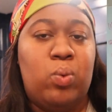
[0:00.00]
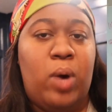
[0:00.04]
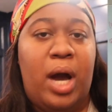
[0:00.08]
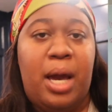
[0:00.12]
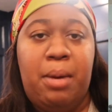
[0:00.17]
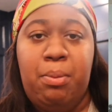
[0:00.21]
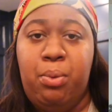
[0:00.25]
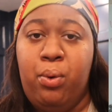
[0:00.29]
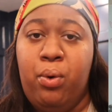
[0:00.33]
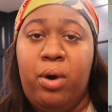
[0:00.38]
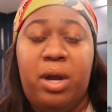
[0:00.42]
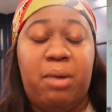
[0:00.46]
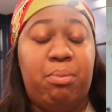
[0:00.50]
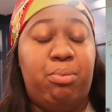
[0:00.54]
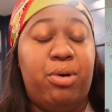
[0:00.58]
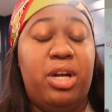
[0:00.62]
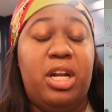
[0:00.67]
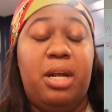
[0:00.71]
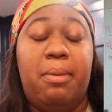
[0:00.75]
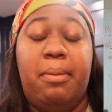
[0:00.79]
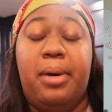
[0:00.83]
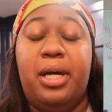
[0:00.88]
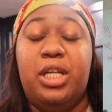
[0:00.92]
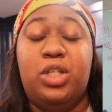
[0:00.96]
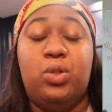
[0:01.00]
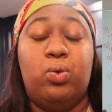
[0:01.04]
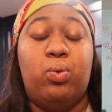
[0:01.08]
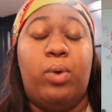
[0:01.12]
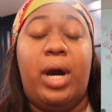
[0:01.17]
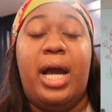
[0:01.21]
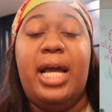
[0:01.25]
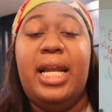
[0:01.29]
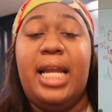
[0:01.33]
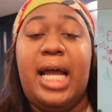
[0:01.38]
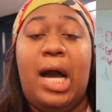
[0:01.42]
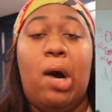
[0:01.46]
whiteboard and pretty much
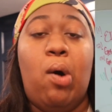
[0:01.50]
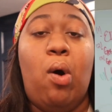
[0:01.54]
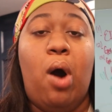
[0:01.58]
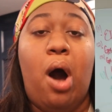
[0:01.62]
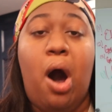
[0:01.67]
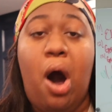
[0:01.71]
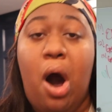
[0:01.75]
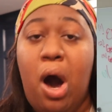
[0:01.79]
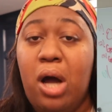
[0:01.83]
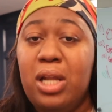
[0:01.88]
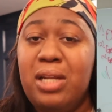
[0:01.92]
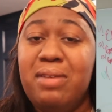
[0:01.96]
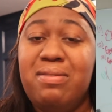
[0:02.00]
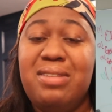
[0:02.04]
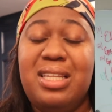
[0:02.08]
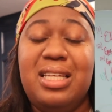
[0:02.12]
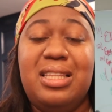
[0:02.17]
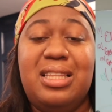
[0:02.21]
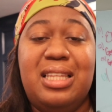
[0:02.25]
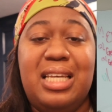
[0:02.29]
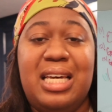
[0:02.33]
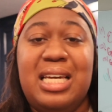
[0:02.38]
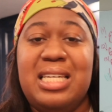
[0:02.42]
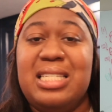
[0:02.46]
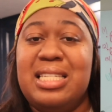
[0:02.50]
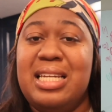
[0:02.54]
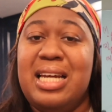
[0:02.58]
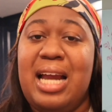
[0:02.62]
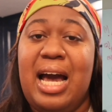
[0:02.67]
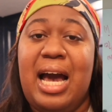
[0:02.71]
write down all of the things that